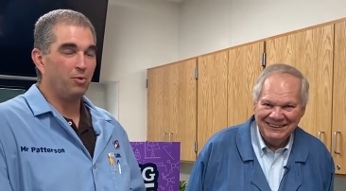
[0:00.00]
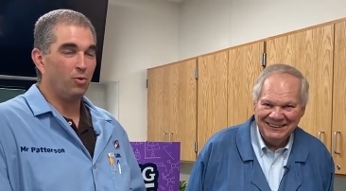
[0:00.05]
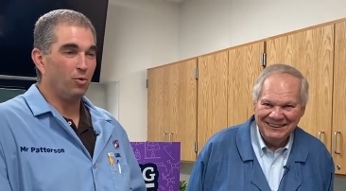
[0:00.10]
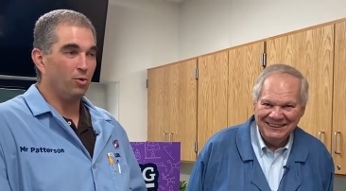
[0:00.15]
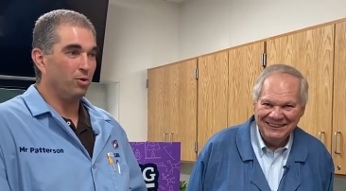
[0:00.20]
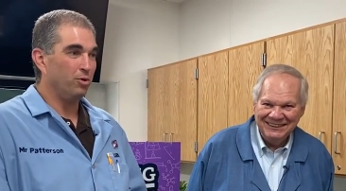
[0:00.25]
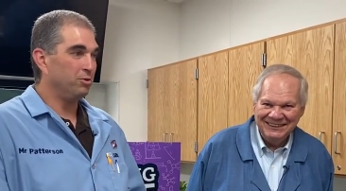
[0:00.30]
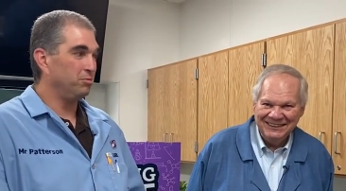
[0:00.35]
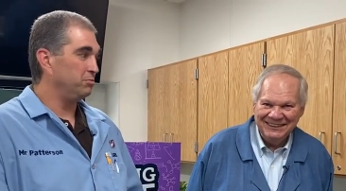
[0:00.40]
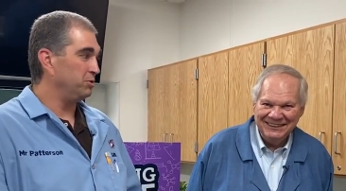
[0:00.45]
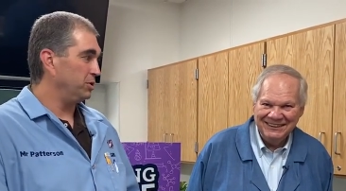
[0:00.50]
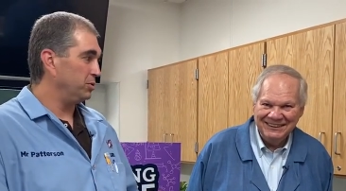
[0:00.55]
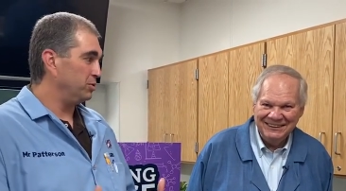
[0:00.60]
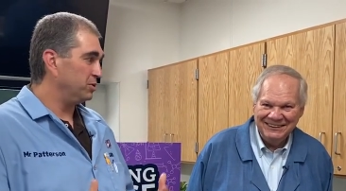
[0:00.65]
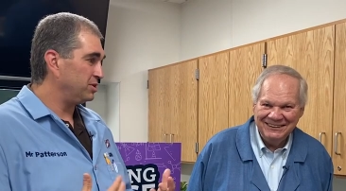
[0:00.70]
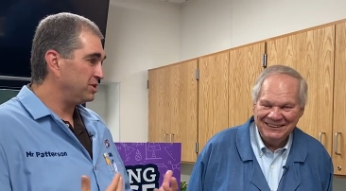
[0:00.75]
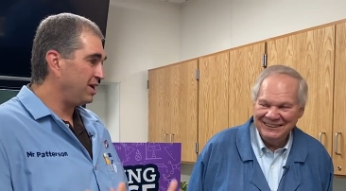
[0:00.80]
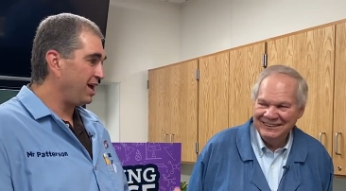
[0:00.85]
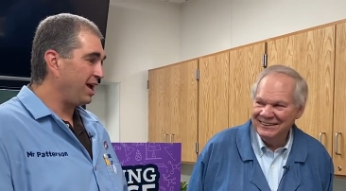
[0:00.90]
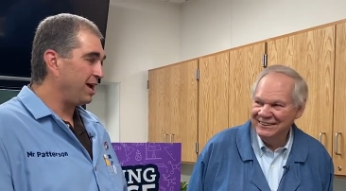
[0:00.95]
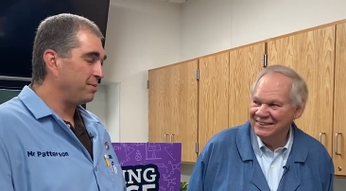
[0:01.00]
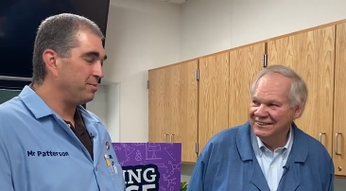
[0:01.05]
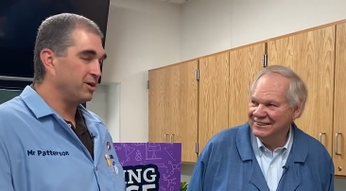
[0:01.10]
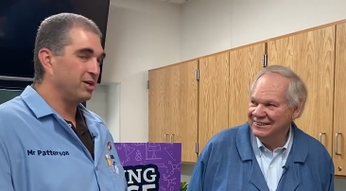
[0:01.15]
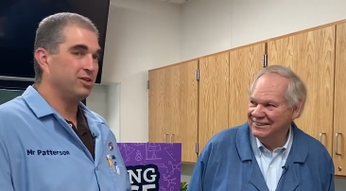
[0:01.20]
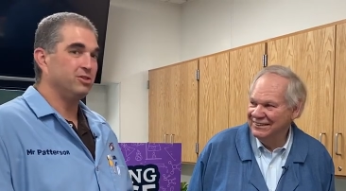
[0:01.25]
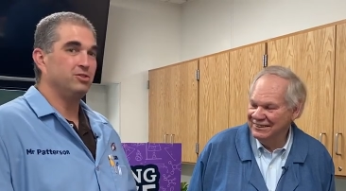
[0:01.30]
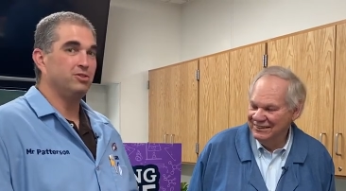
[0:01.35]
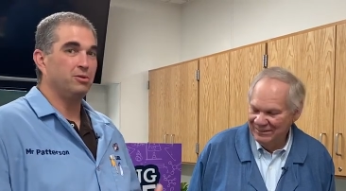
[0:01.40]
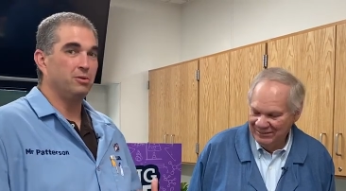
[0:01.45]
Speaker 1: or you would die
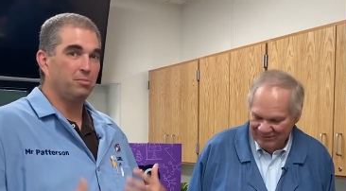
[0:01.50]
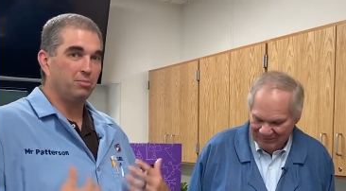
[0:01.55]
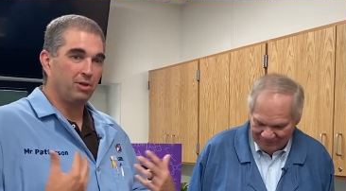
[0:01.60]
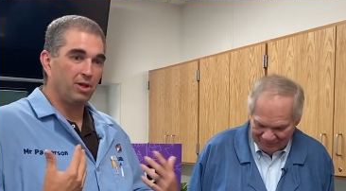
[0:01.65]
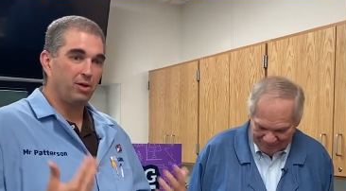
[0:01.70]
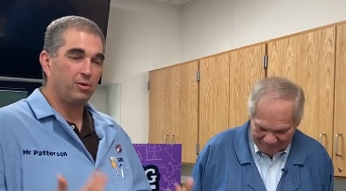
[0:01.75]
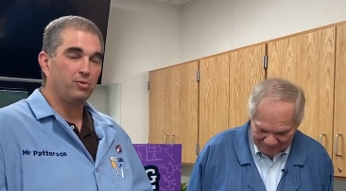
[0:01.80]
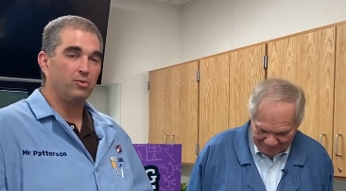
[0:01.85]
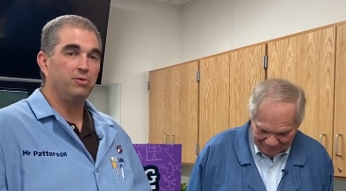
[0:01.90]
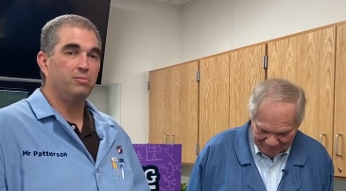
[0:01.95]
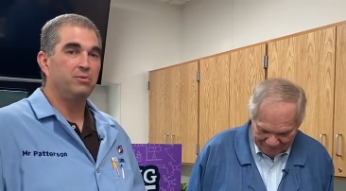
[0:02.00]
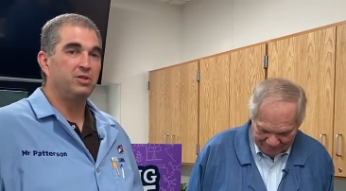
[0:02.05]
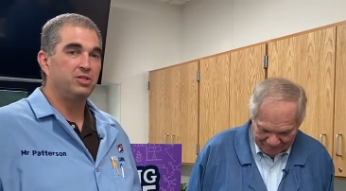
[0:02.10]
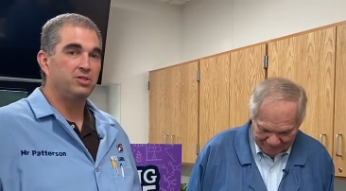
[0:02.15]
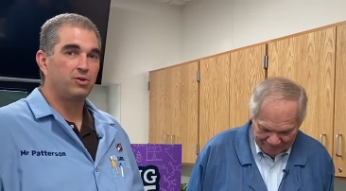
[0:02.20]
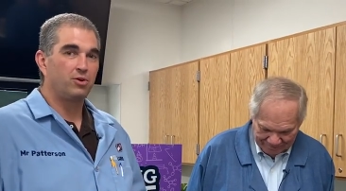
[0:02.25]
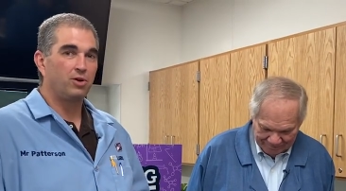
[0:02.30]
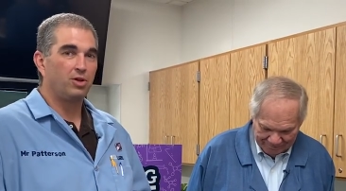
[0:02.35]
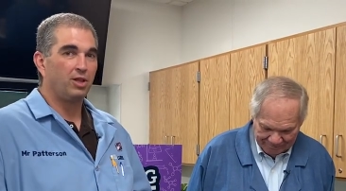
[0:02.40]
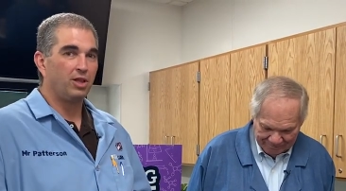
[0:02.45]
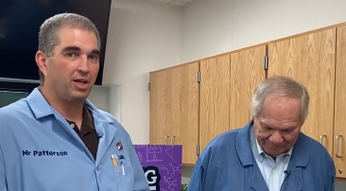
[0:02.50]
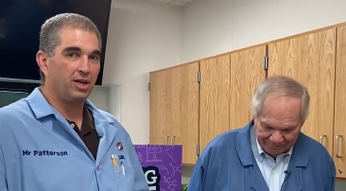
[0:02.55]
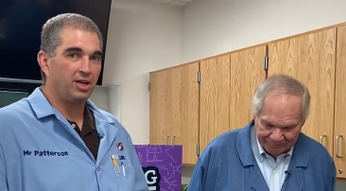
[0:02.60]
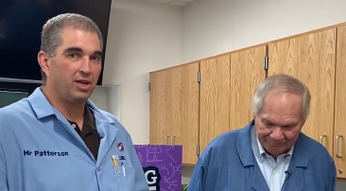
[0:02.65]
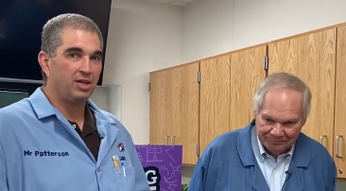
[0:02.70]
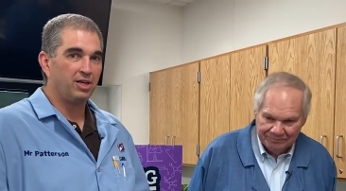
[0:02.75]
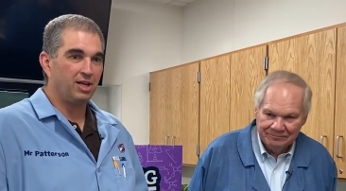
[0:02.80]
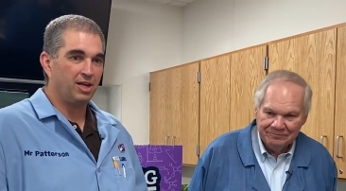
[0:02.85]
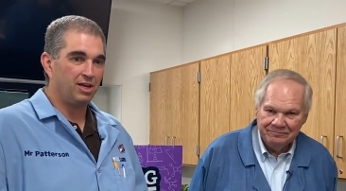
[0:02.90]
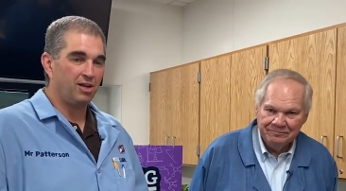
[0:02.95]
because the blood wouldn't be
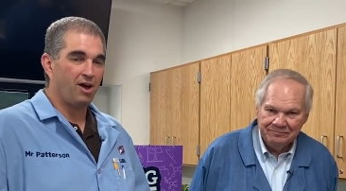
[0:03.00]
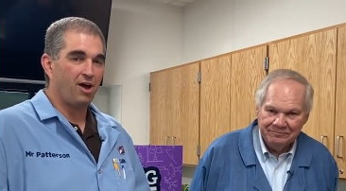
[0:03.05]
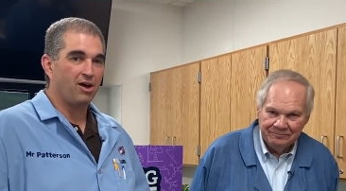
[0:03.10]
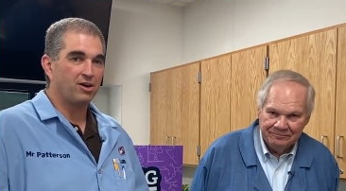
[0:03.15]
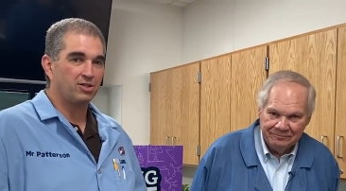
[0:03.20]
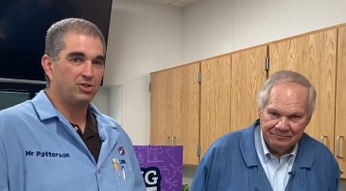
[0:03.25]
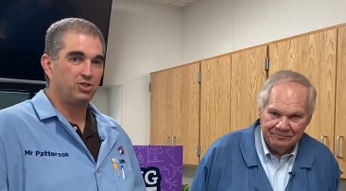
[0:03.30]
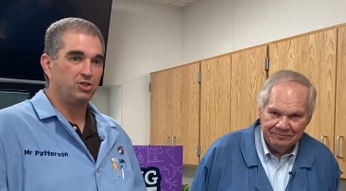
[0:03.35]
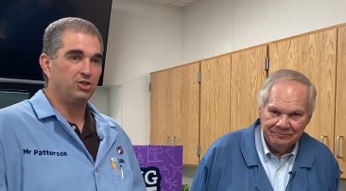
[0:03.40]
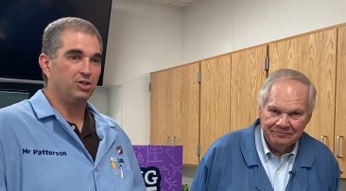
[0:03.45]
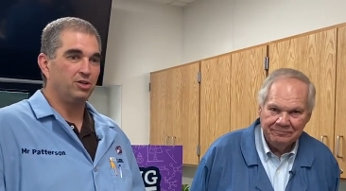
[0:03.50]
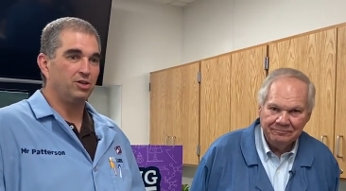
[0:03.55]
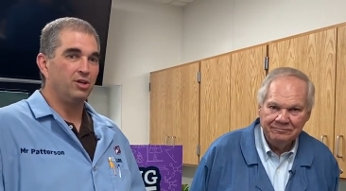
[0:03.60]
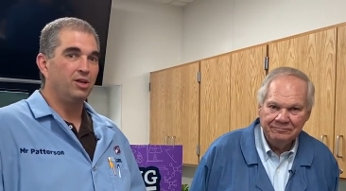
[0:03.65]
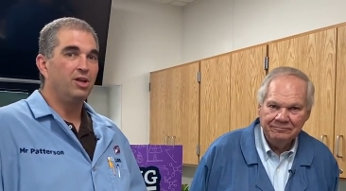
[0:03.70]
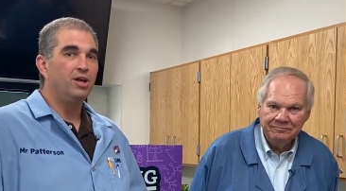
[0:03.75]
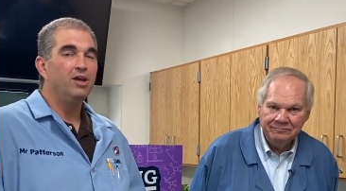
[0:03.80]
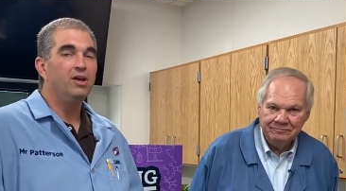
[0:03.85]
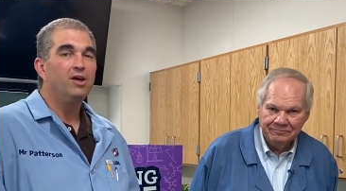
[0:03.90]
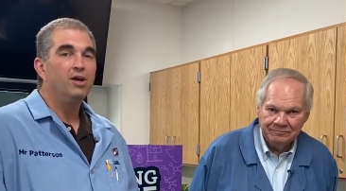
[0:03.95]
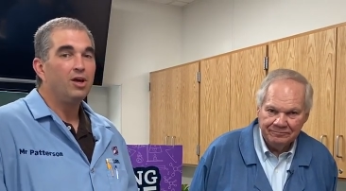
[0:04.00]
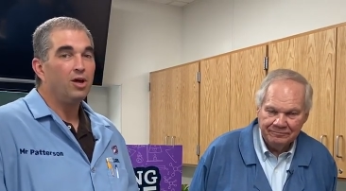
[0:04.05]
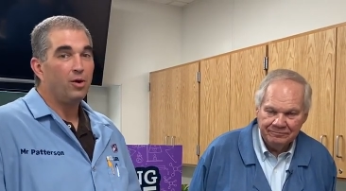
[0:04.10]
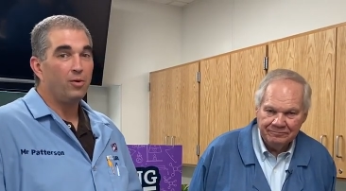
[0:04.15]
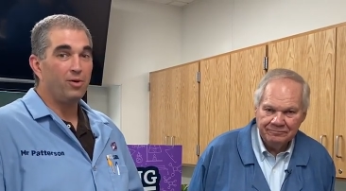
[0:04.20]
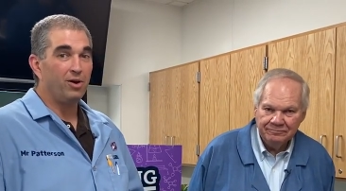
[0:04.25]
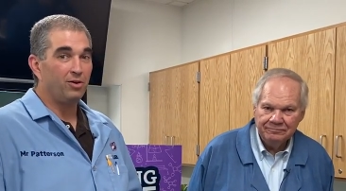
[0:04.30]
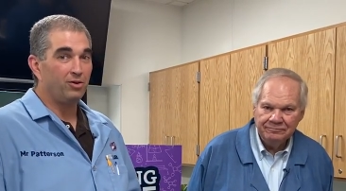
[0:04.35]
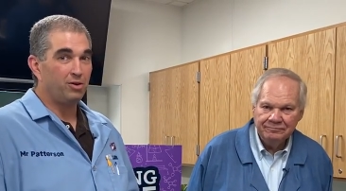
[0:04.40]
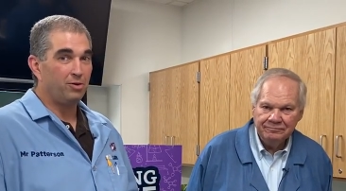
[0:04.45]
circulating to get oxygen
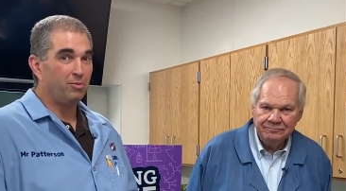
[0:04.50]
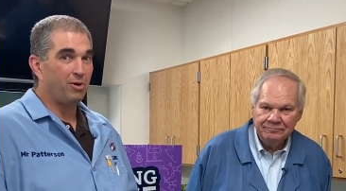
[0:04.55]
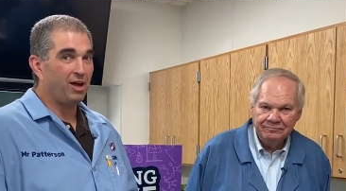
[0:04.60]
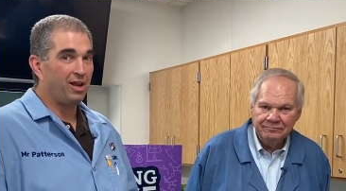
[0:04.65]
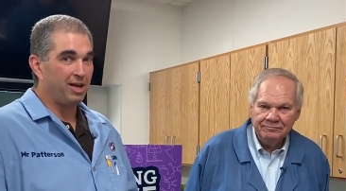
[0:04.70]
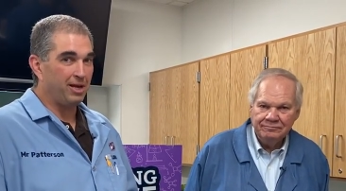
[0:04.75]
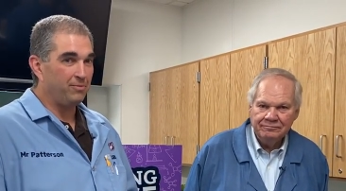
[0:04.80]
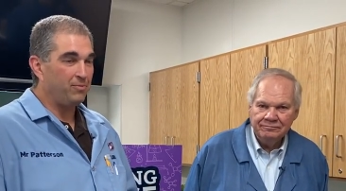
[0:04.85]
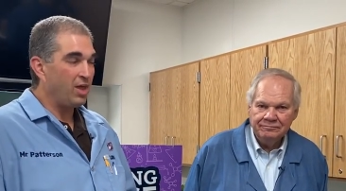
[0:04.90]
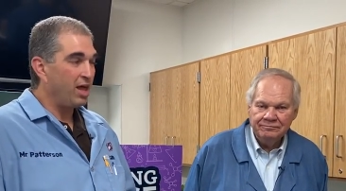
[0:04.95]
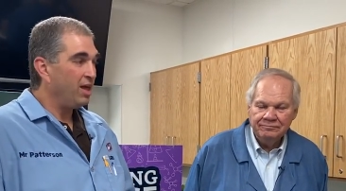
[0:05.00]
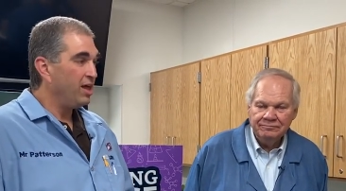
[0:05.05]
around your body.